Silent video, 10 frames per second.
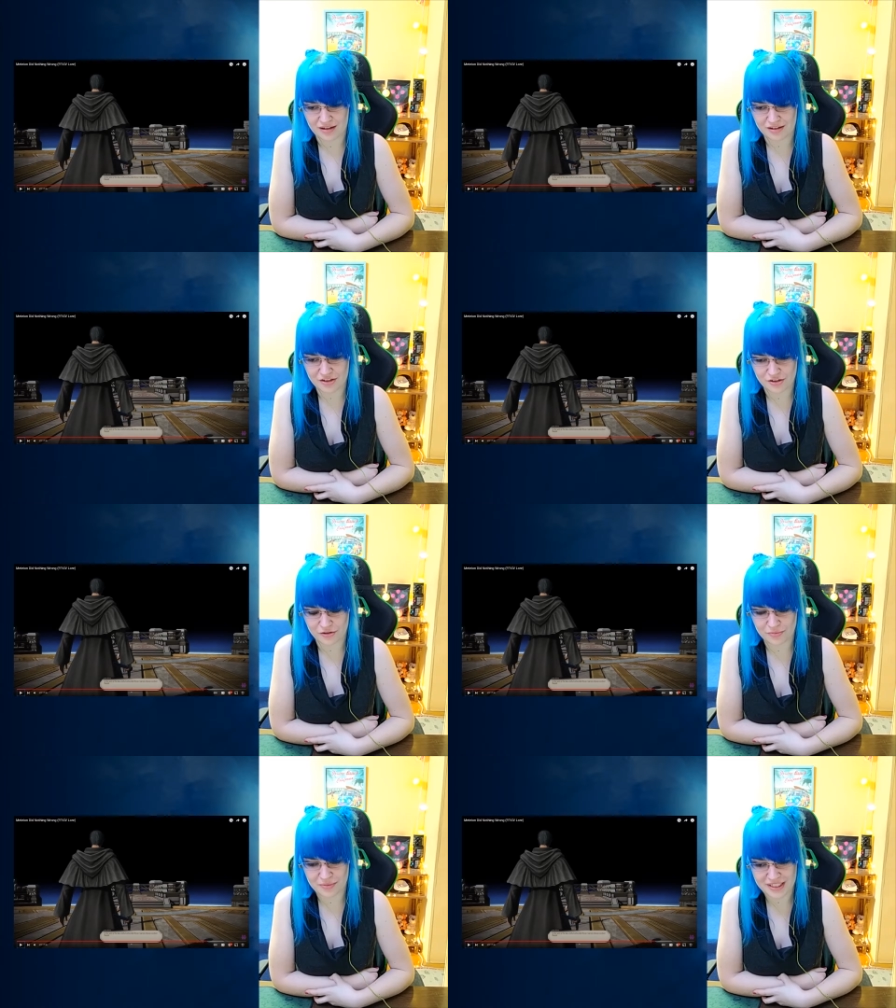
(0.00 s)
to
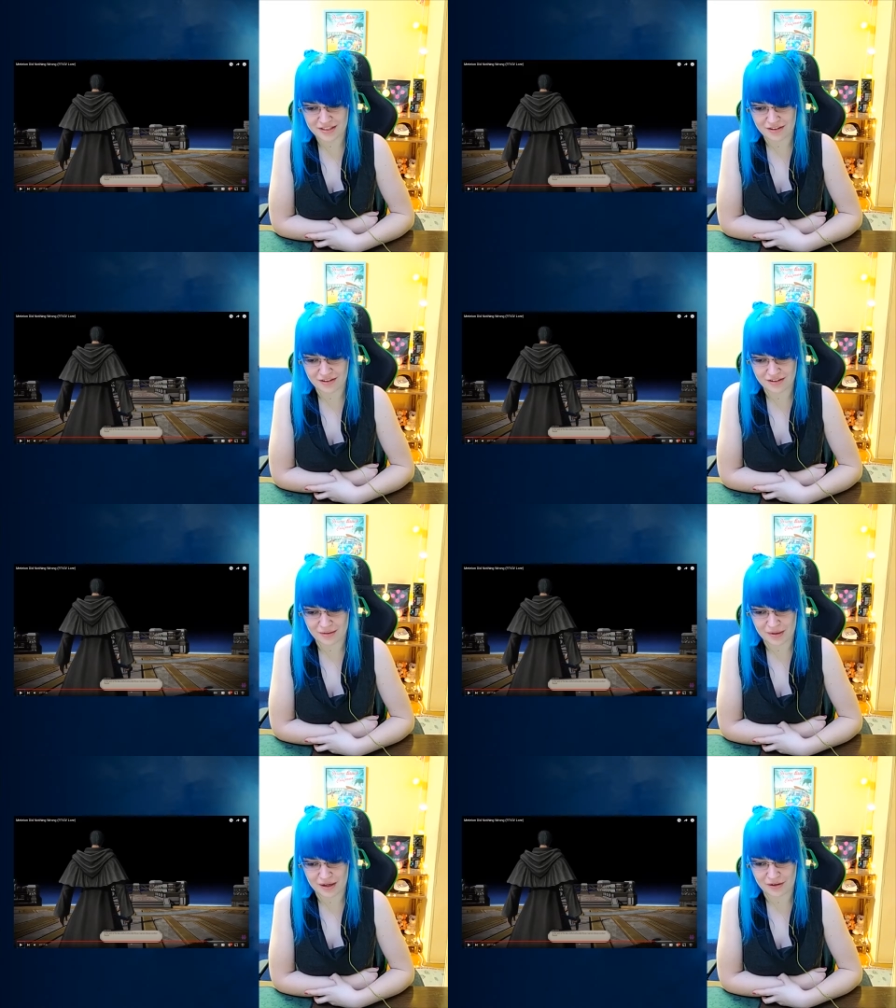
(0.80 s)
Meteion
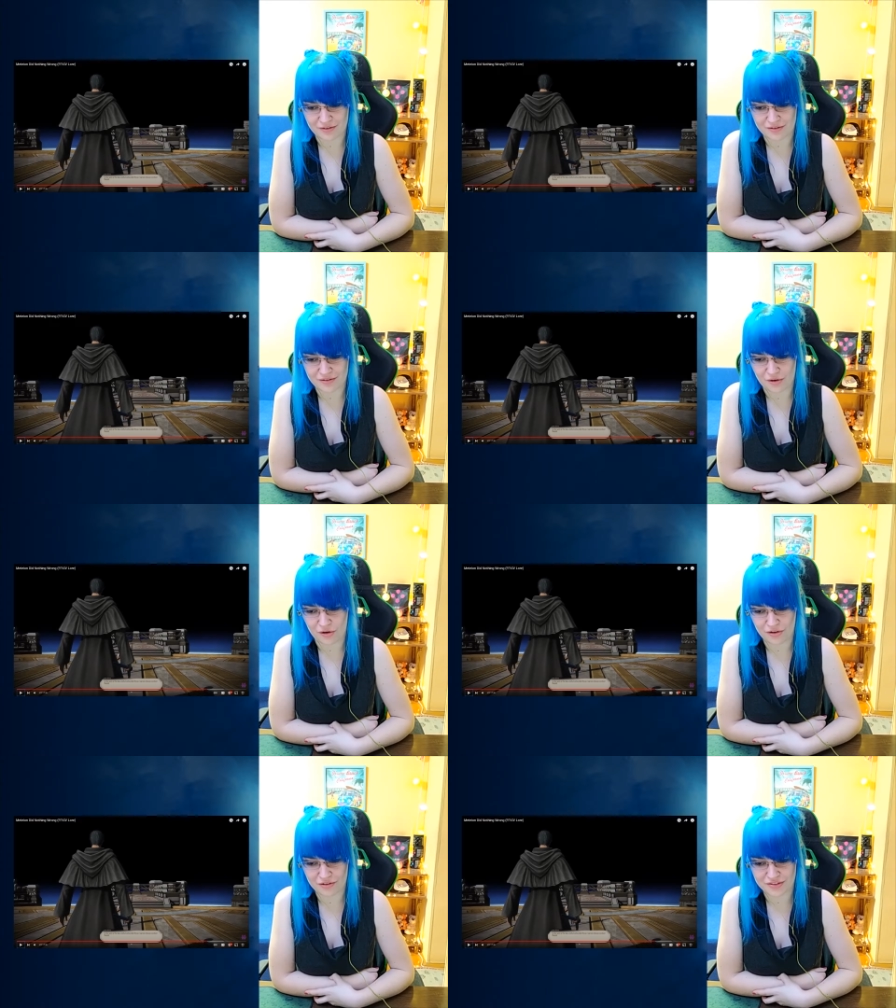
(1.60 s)
about
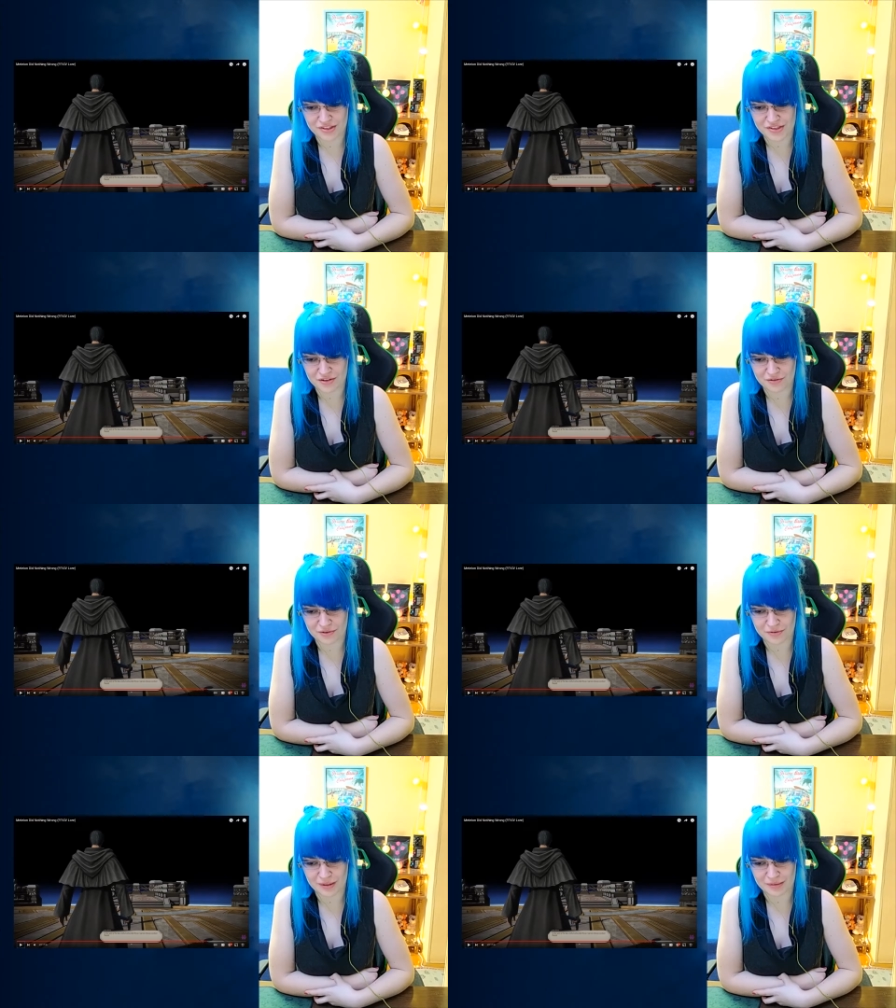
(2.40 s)
all of these
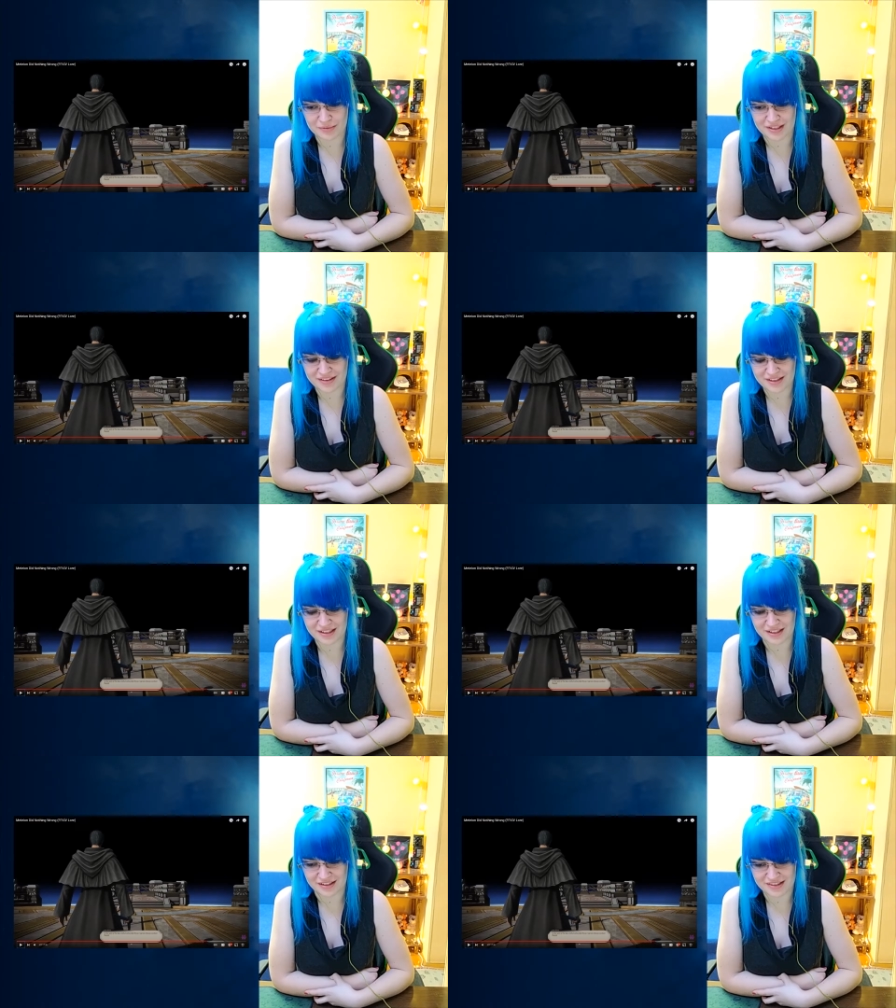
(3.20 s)
overwhelming
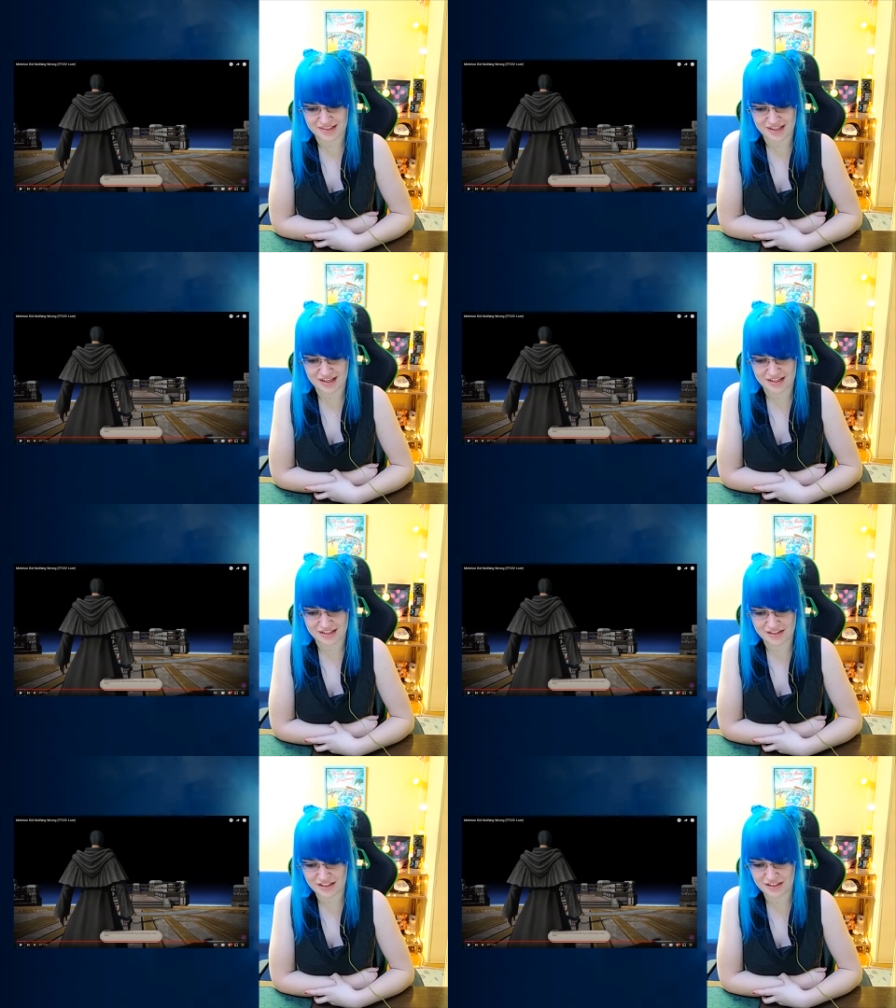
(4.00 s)
things and
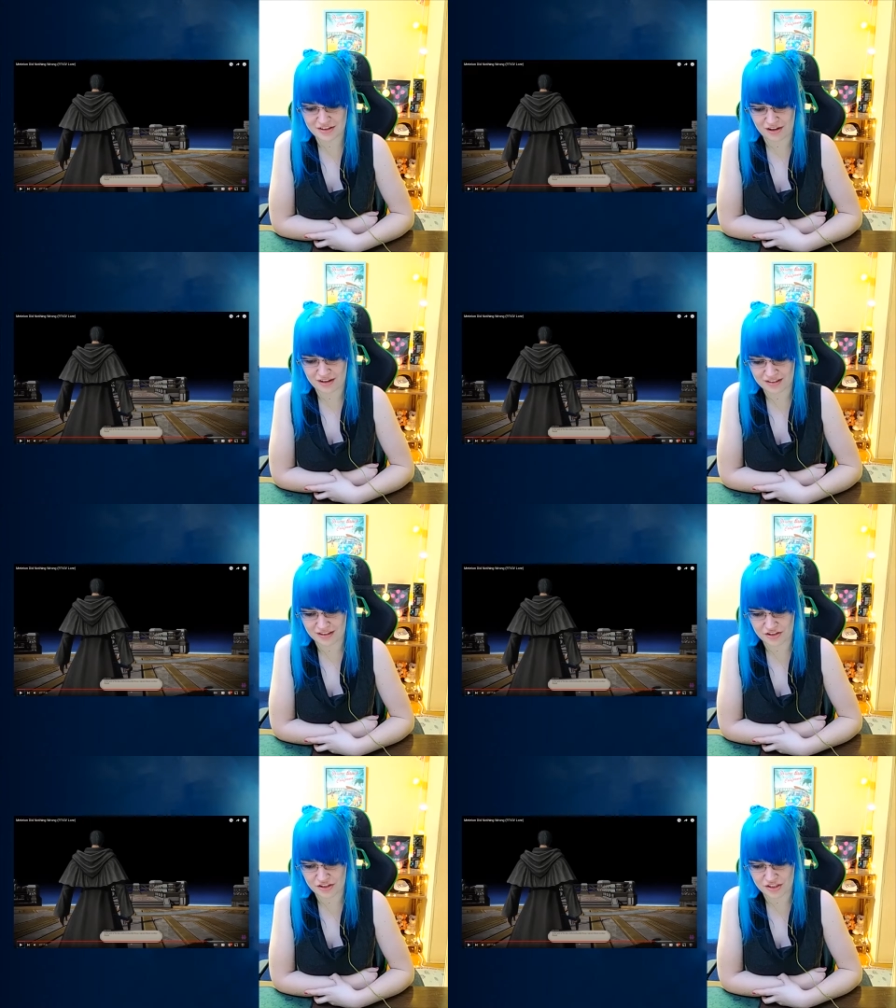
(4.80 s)
he thought that
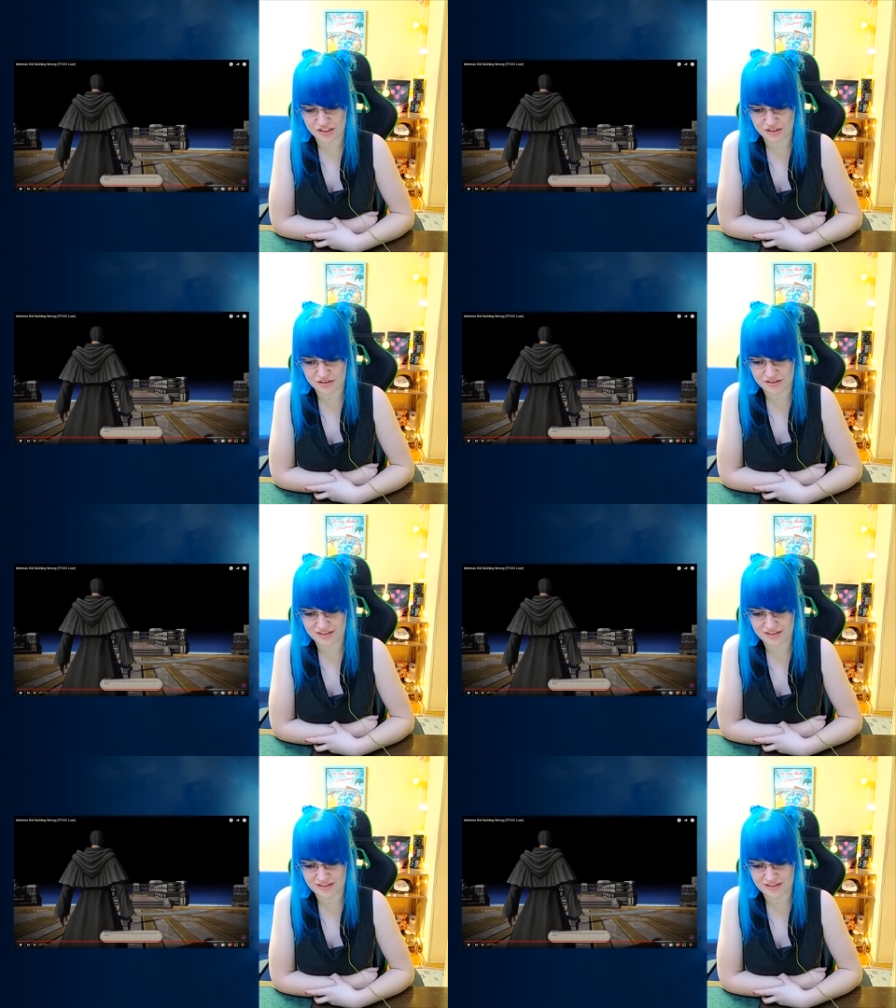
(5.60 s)
she could